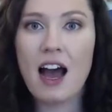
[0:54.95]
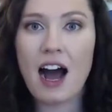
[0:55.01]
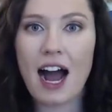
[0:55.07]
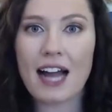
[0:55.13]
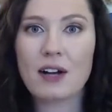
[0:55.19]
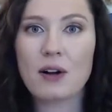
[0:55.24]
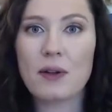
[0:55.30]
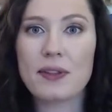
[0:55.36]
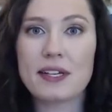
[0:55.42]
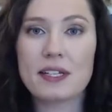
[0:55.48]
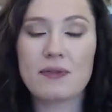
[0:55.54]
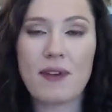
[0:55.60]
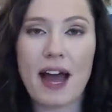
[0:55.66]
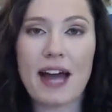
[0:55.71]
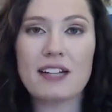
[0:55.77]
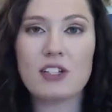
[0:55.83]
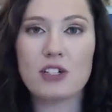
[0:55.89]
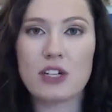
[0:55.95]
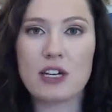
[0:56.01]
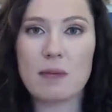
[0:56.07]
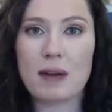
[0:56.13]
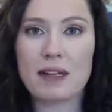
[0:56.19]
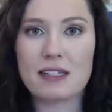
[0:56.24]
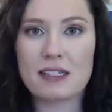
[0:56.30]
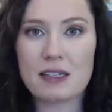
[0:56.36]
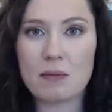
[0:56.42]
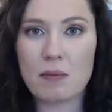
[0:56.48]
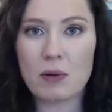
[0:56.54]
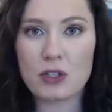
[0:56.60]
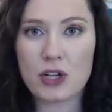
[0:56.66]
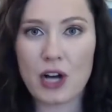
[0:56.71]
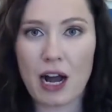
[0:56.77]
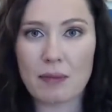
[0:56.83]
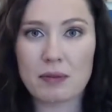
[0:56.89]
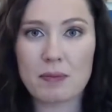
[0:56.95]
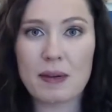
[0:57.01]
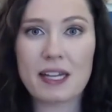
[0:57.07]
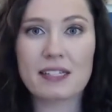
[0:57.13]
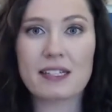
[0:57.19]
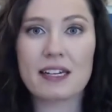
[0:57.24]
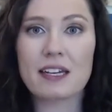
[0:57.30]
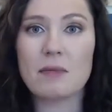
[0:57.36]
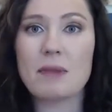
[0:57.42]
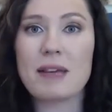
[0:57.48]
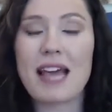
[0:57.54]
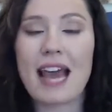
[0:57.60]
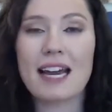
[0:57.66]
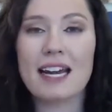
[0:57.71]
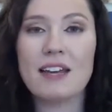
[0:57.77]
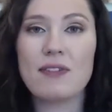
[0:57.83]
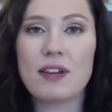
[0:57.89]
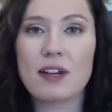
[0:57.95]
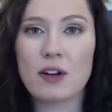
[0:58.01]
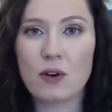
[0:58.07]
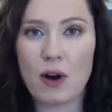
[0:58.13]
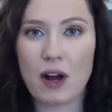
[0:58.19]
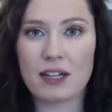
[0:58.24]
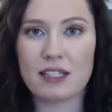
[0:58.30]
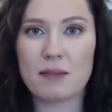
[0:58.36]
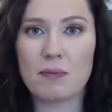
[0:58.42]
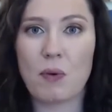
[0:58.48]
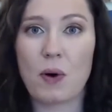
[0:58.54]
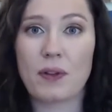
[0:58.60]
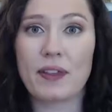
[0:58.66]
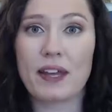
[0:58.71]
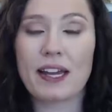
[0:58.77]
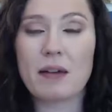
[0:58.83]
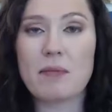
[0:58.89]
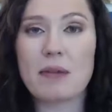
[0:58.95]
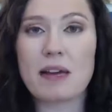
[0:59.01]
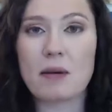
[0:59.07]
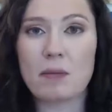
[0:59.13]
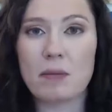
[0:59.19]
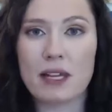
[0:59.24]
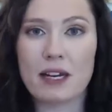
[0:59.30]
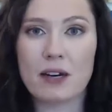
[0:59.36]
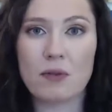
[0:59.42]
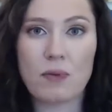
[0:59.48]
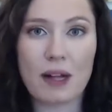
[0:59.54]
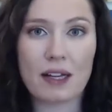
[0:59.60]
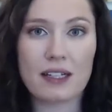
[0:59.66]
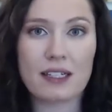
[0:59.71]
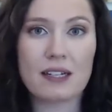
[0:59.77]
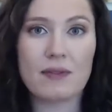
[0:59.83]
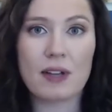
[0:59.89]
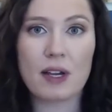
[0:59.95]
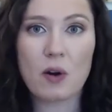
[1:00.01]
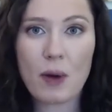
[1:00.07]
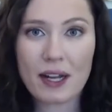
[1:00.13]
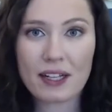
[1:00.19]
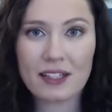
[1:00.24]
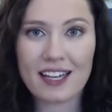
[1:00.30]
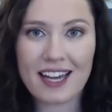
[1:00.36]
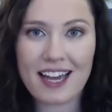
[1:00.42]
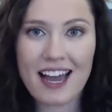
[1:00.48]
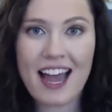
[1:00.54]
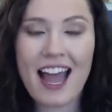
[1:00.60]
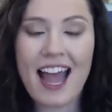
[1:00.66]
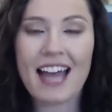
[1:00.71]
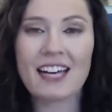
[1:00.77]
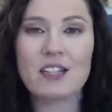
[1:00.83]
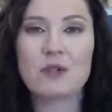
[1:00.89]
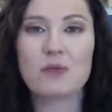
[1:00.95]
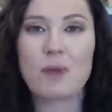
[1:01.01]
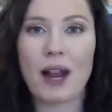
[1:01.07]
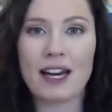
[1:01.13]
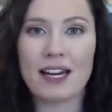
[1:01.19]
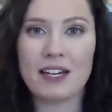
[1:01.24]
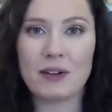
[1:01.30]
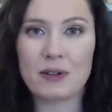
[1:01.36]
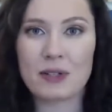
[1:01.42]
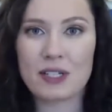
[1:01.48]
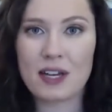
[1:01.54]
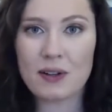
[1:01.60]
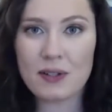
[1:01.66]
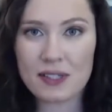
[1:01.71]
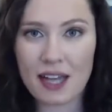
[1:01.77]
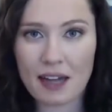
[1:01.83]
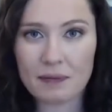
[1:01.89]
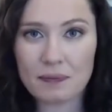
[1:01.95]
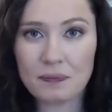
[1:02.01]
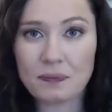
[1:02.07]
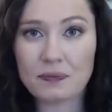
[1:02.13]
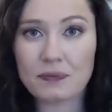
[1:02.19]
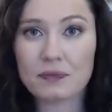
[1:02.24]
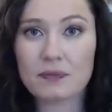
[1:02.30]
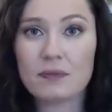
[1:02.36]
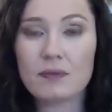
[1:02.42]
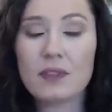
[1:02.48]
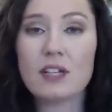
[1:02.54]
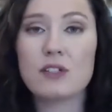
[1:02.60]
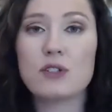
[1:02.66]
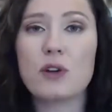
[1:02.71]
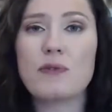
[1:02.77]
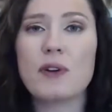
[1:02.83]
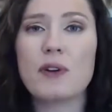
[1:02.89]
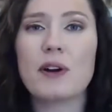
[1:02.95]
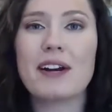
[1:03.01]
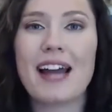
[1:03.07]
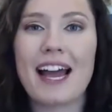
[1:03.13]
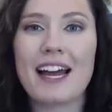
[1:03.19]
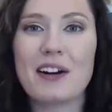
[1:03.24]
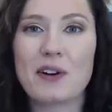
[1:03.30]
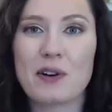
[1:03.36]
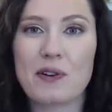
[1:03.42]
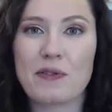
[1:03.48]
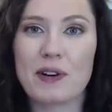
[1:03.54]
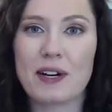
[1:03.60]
I call these fast, cheap, and simple jobs because it can be anything across the board that can be completed relatively quickly and is right in your skill set. So if you're an editor, for